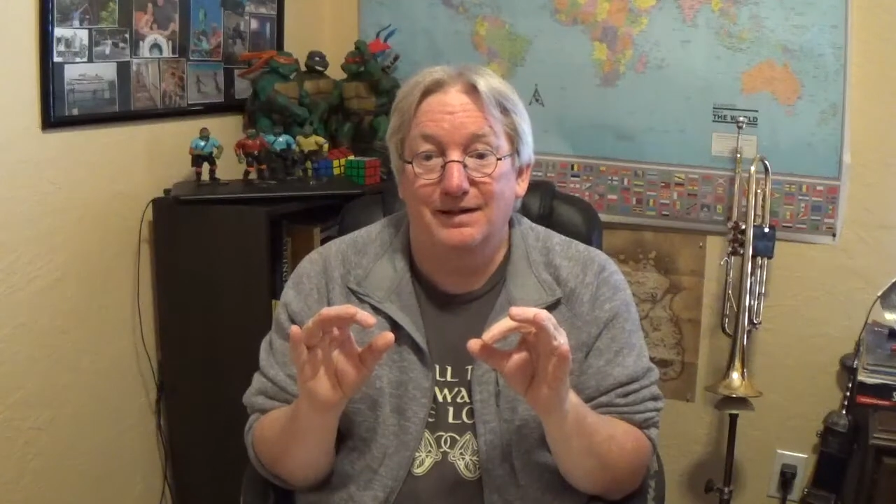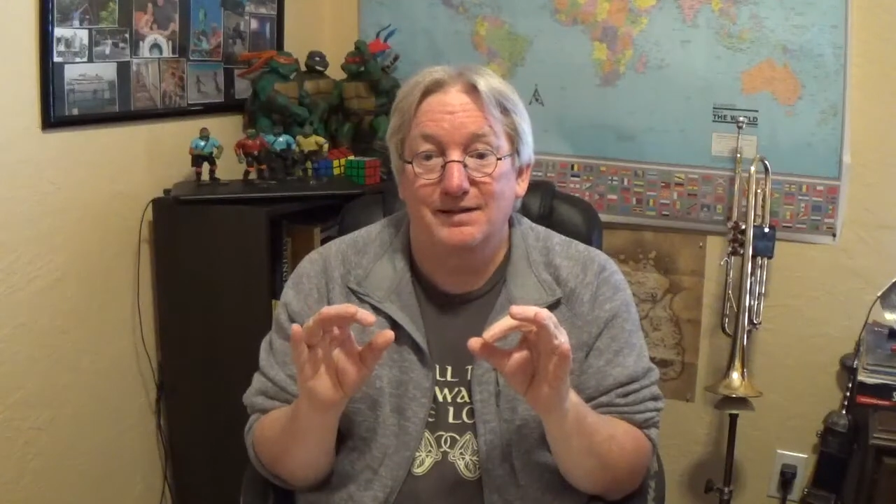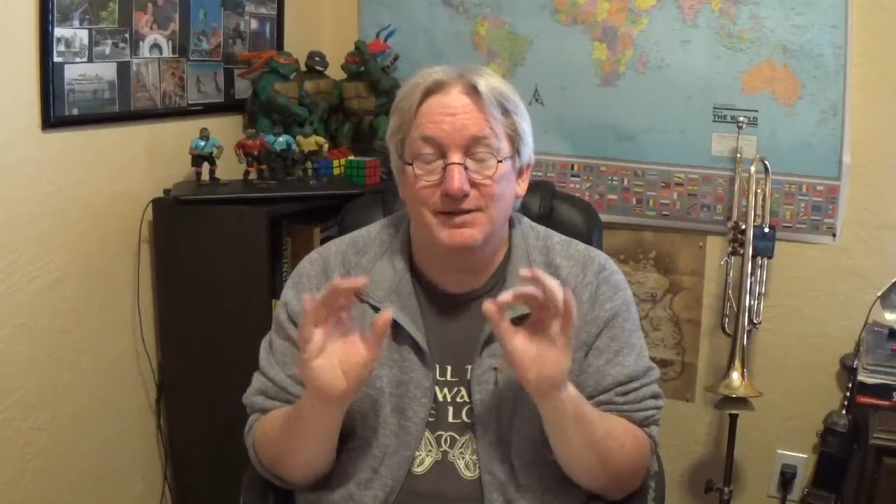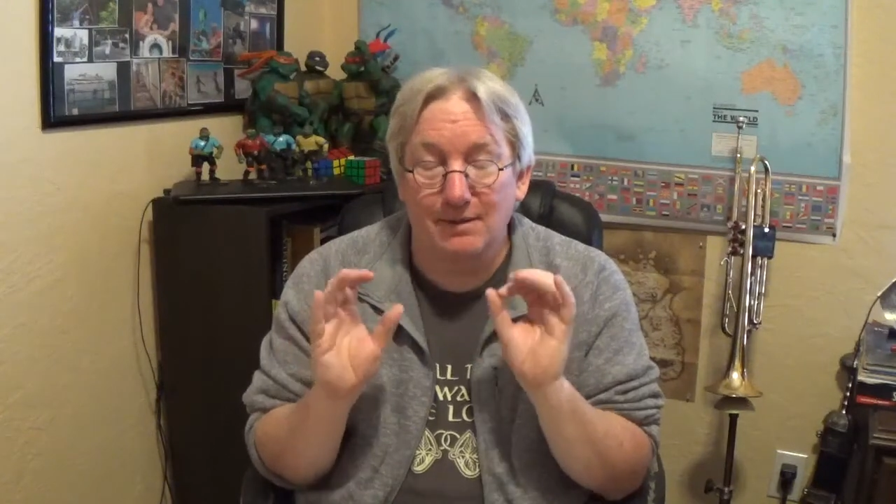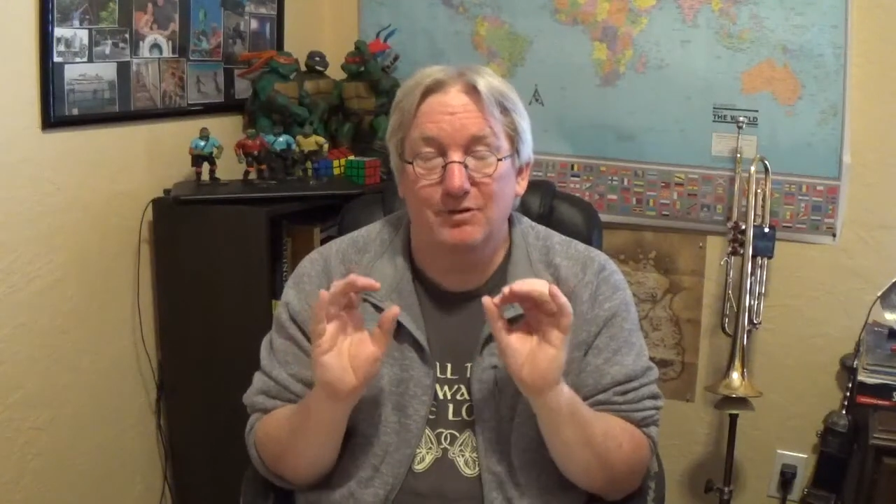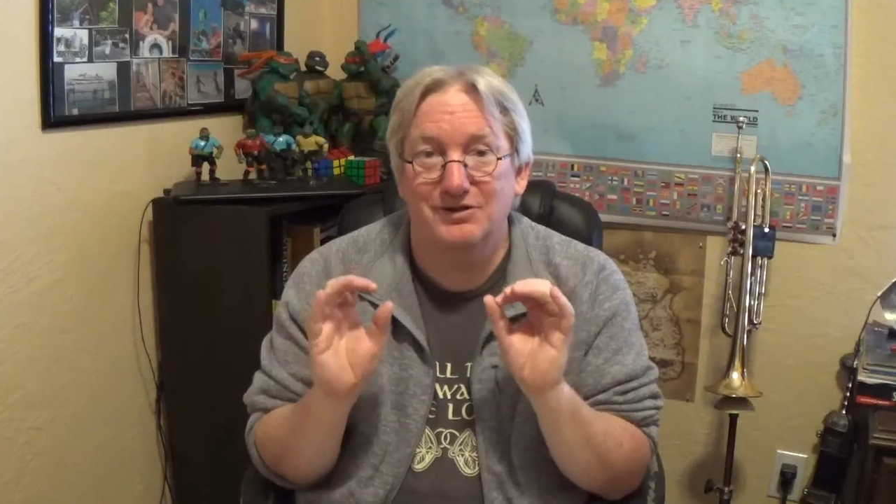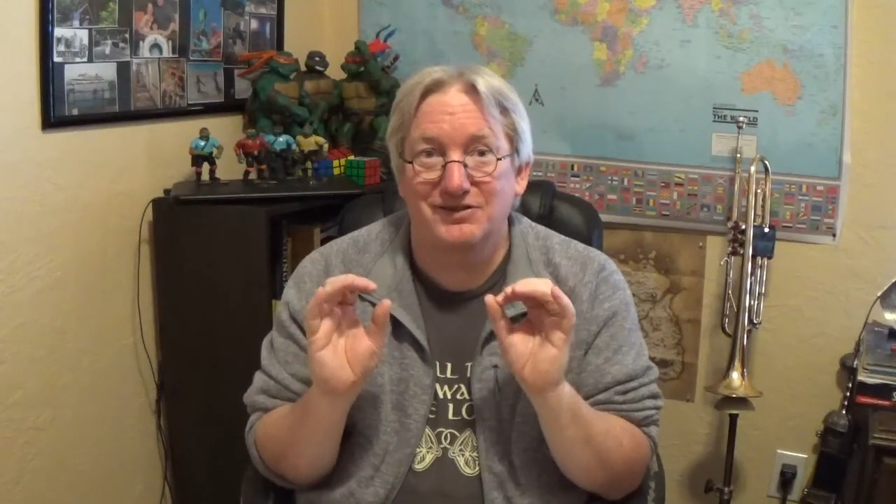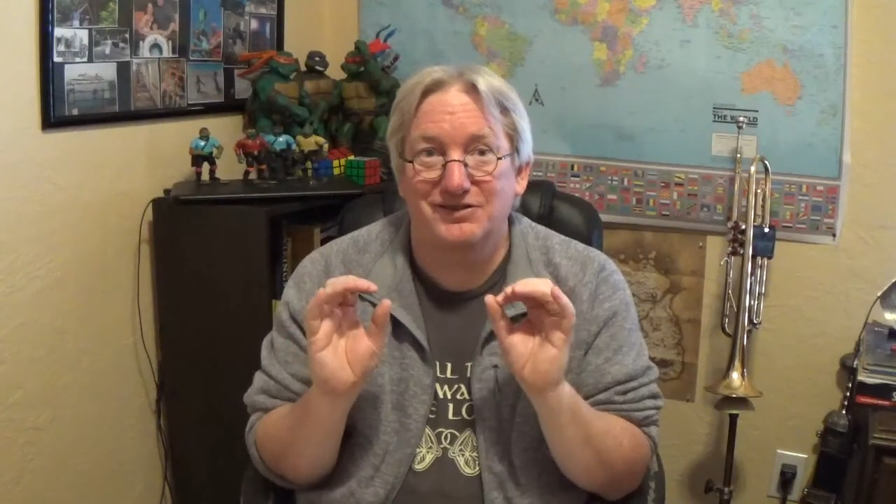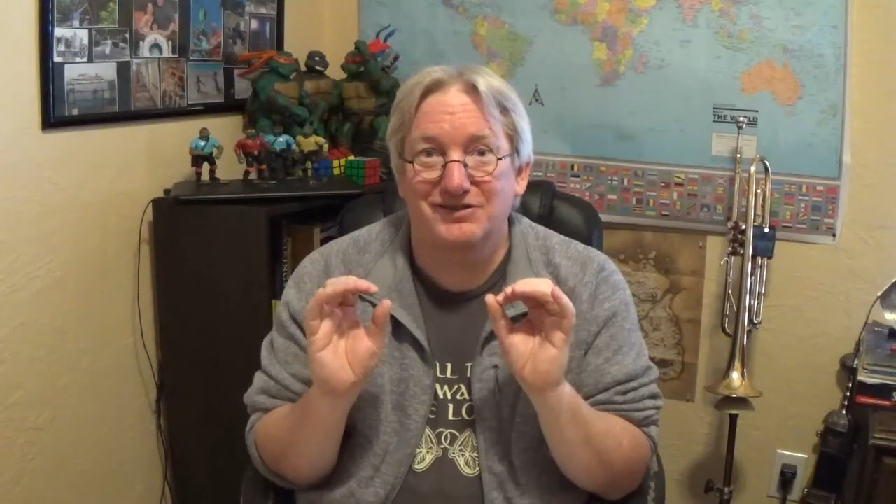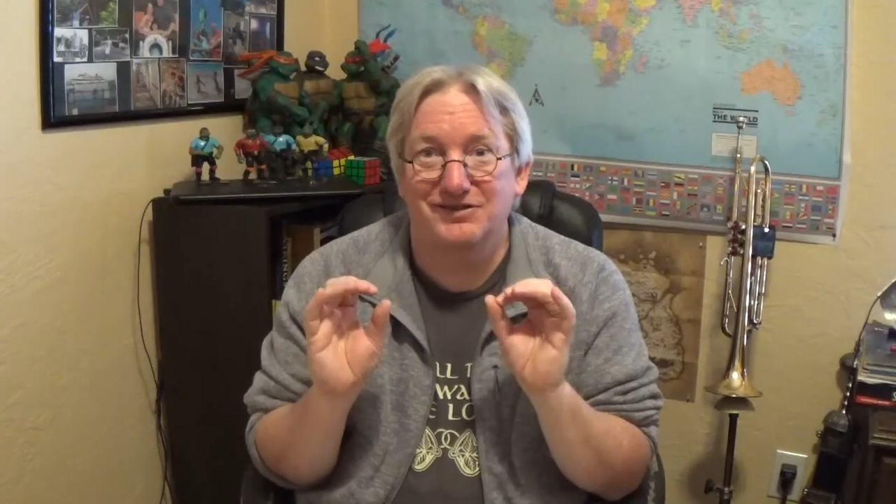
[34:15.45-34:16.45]

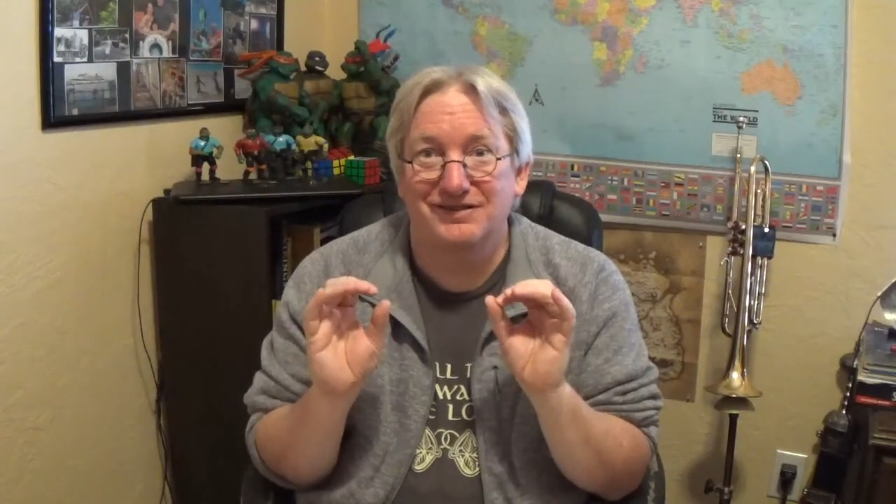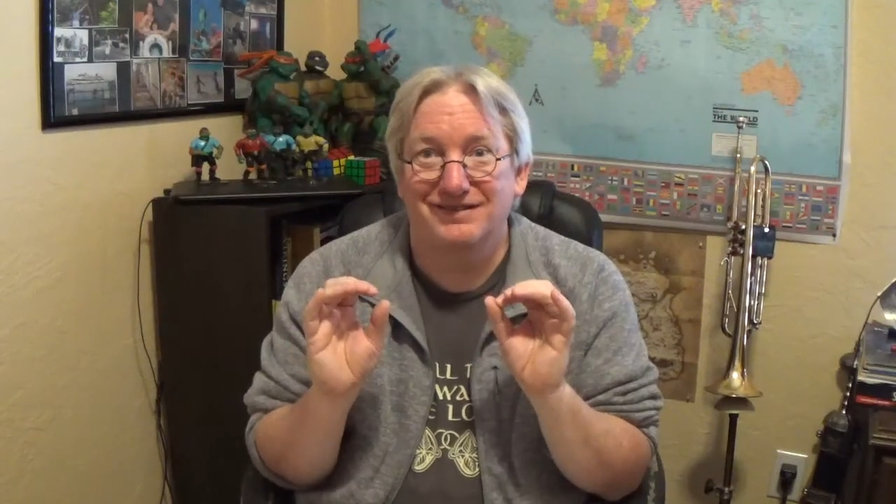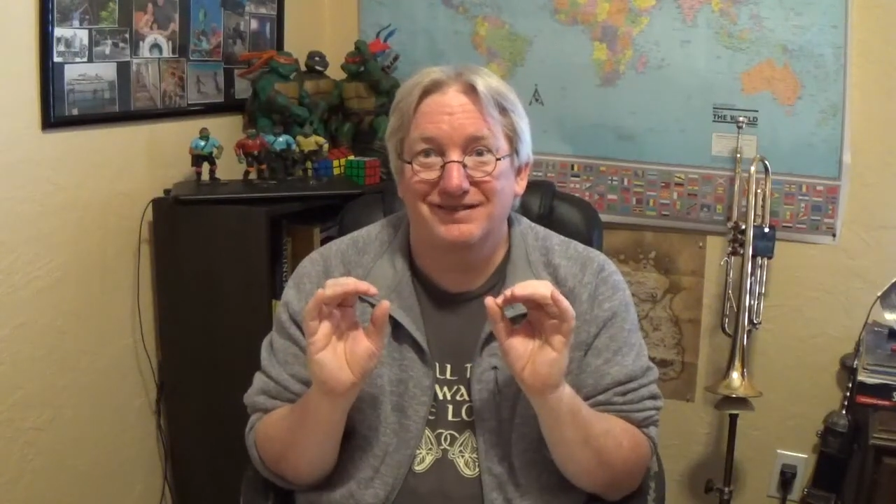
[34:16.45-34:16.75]
Cerberus.